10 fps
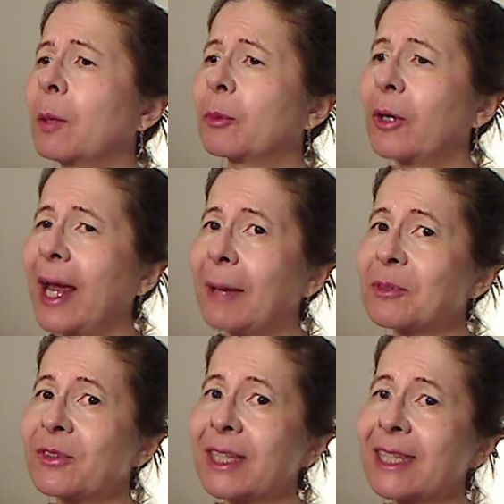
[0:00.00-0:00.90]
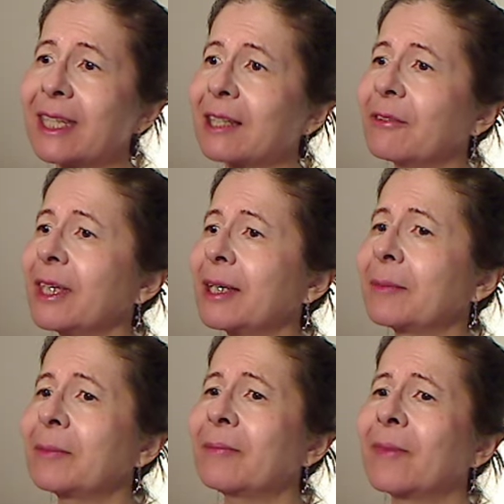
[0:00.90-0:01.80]
perhaps thinking of
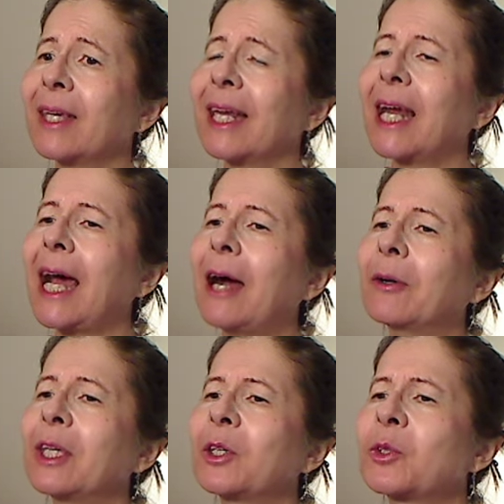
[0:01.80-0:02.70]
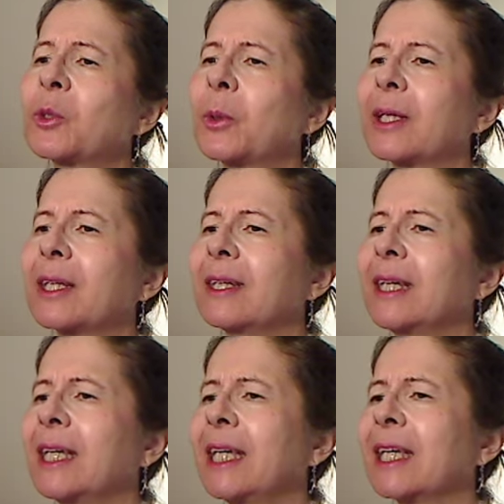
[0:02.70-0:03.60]
him and how he endured it
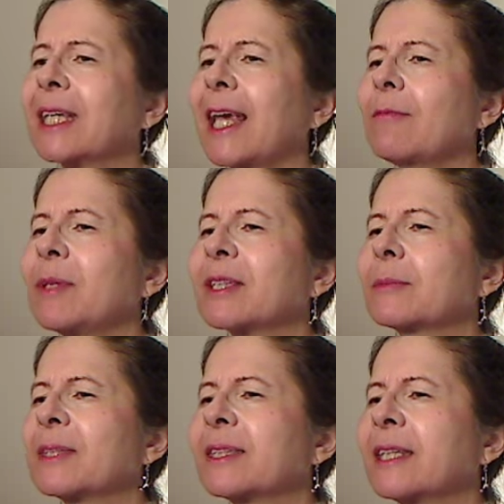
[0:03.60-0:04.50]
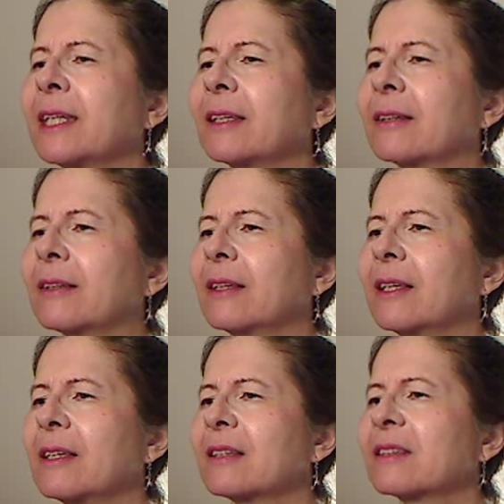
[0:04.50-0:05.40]
gave me some steel,
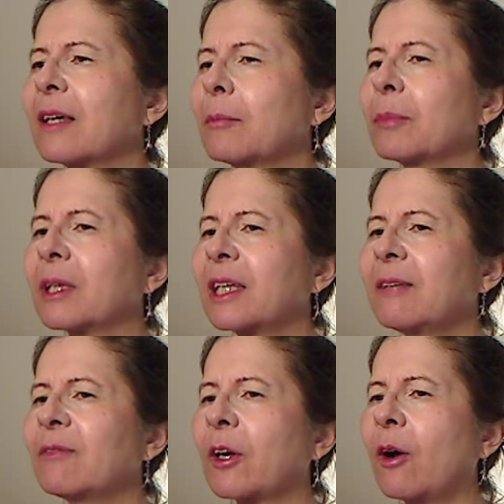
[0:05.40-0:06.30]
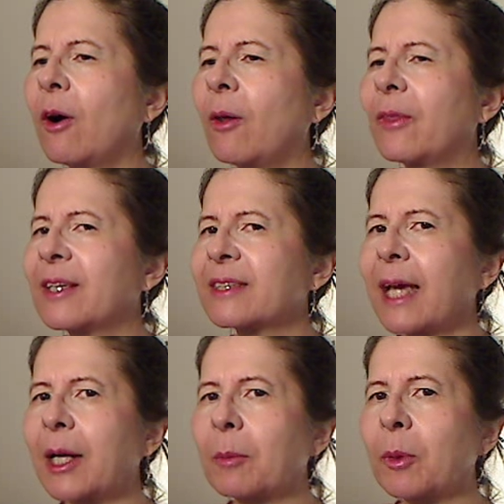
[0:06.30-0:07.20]
some belief that all this
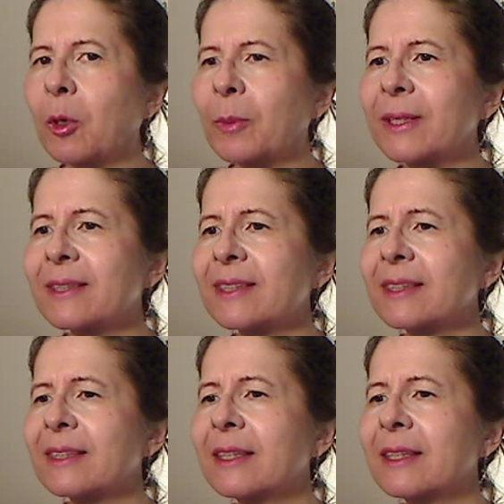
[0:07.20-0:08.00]
had a purpose.